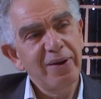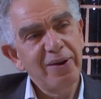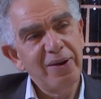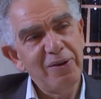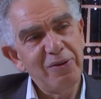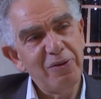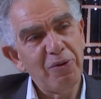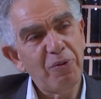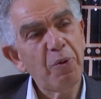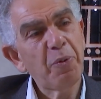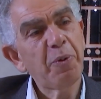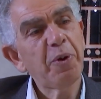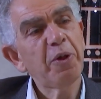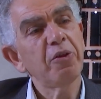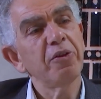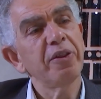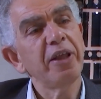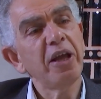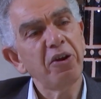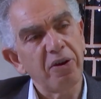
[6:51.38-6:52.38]
the
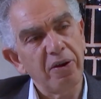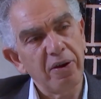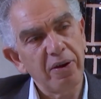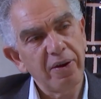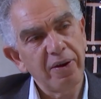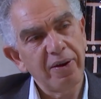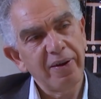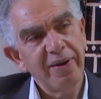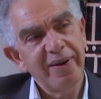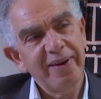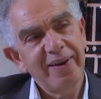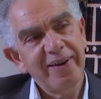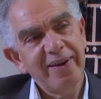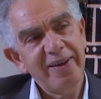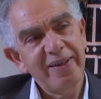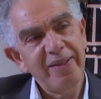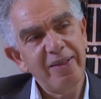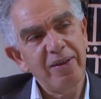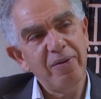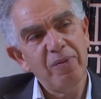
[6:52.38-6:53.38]
representation.
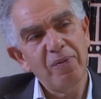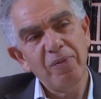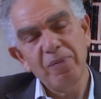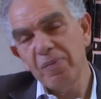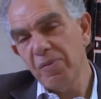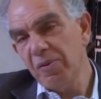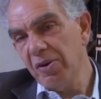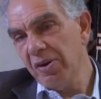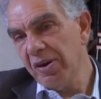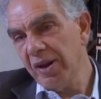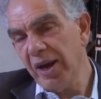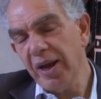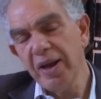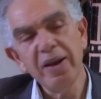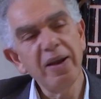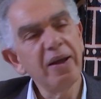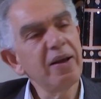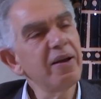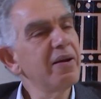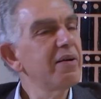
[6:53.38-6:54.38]

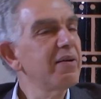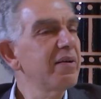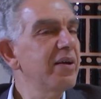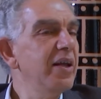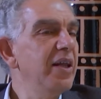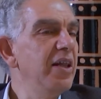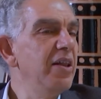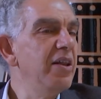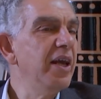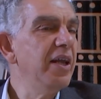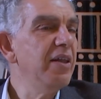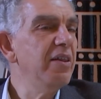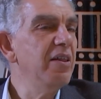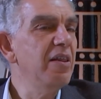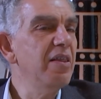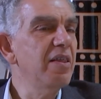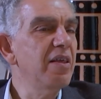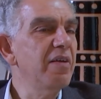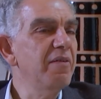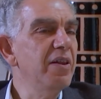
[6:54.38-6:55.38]
China in
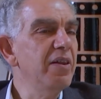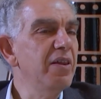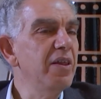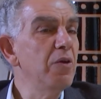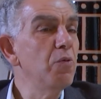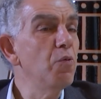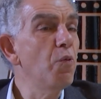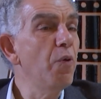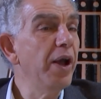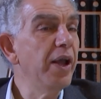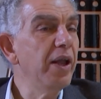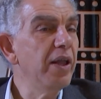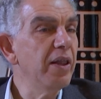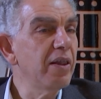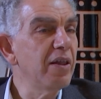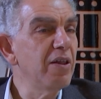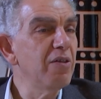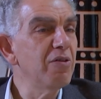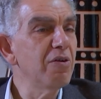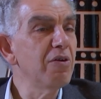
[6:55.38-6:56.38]
1970
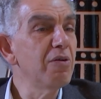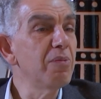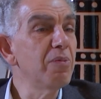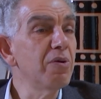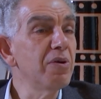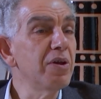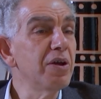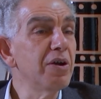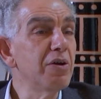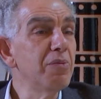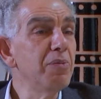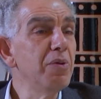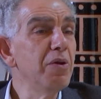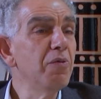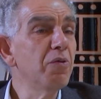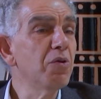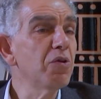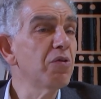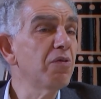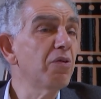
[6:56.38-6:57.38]
weight in the global economy
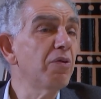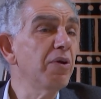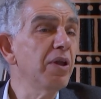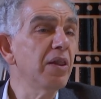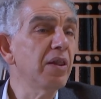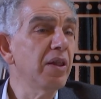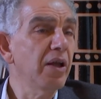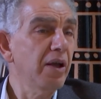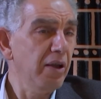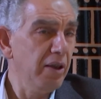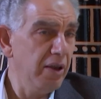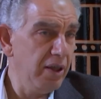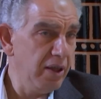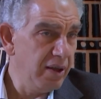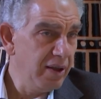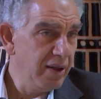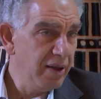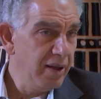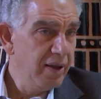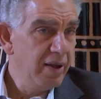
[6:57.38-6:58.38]
was very tiny.
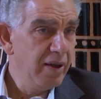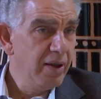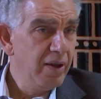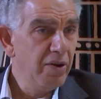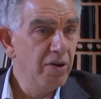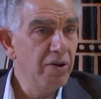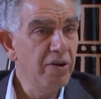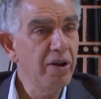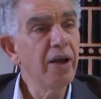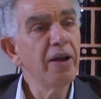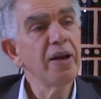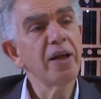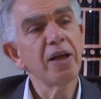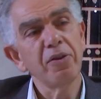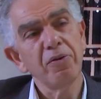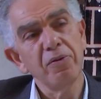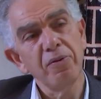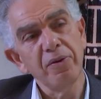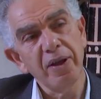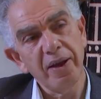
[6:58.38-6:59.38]
China
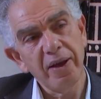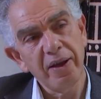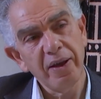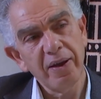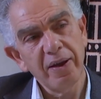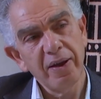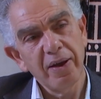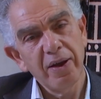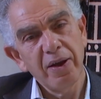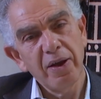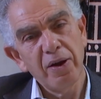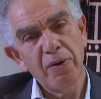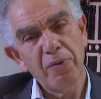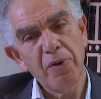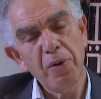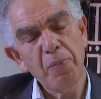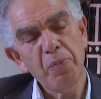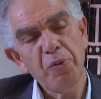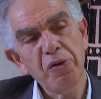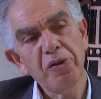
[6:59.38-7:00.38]
today
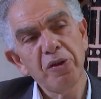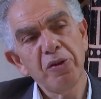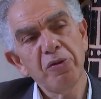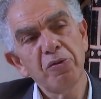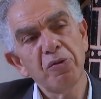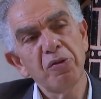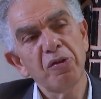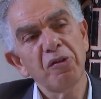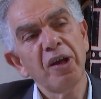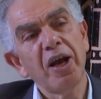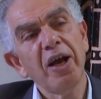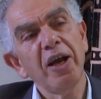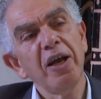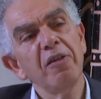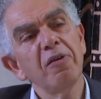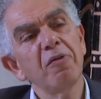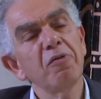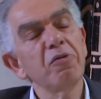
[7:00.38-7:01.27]
represents the size of